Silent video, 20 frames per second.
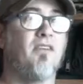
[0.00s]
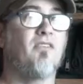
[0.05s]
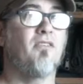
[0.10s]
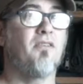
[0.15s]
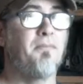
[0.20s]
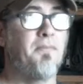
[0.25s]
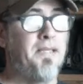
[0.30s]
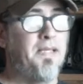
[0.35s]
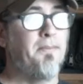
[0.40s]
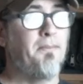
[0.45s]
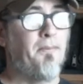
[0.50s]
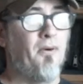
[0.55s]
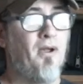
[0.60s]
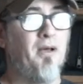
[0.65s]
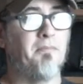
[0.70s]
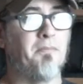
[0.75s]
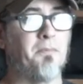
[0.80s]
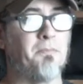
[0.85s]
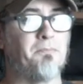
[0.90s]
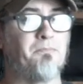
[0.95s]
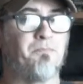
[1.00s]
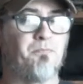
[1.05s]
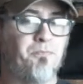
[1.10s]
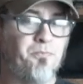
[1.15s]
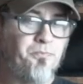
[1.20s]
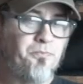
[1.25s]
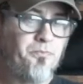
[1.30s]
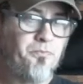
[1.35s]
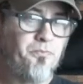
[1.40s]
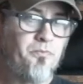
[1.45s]
could be a problem.
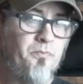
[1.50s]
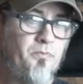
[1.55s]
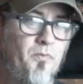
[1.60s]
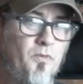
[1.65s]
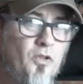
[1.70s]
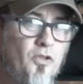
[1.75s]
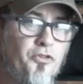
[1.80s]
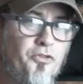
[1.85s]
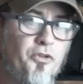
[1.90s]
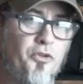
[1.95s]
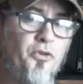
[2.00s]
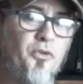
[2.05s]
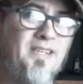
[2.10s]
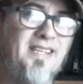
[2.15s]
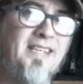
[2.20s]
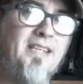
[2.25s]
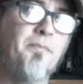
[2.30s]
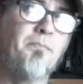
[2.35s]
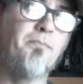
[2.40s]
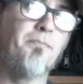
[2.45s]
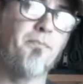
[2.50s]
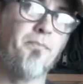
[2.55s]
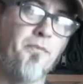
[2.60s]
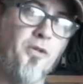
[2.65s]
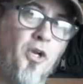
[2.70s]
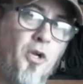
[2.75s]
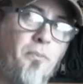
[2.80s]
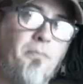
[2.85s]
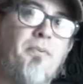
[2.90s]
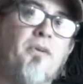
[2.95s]
So you need to,
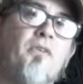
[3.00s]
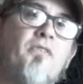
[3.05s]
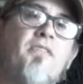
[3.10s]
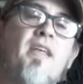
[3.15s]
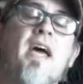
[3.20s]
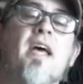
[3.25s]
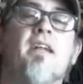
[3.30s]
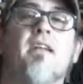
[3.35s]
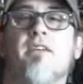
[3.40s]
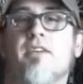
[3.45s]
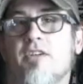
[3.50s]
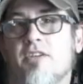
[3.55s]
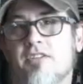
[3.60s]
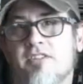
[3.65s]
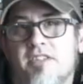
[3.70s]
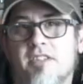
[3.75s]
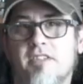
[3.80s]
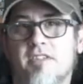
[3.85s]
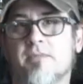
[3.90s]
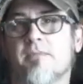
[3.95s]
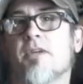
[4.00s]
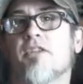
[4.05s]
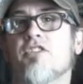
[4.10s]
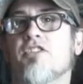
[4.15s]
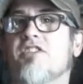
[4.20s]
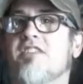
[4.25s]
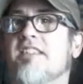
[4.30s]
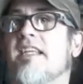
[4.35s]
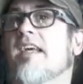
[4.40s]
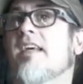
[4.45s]
build that into your system,
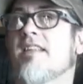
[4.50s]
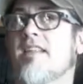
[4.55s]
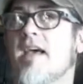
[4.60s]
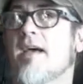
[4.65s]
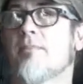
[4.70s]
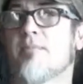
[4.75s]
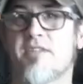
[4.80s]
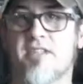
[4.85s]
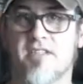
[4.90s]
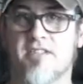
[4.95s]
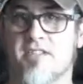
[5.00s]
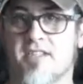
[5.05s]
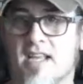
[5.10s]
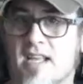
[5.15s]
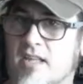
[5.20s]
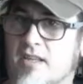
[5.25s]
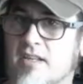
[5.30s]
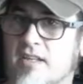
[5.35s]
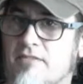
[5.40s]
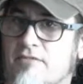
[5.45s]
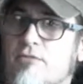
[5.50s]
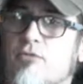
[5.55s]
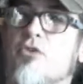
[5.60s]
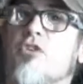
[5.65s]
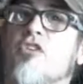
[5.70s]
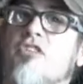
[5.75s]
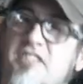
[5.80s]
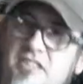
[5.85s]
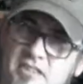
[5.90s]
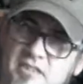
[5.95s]
understand that potentiality for
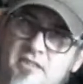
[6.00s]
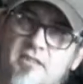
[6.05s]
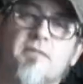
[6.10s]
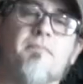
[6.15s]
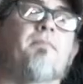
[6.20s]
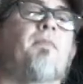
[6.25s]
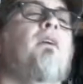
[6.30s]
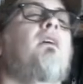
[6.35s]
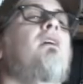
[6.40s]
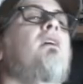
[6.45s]
your system.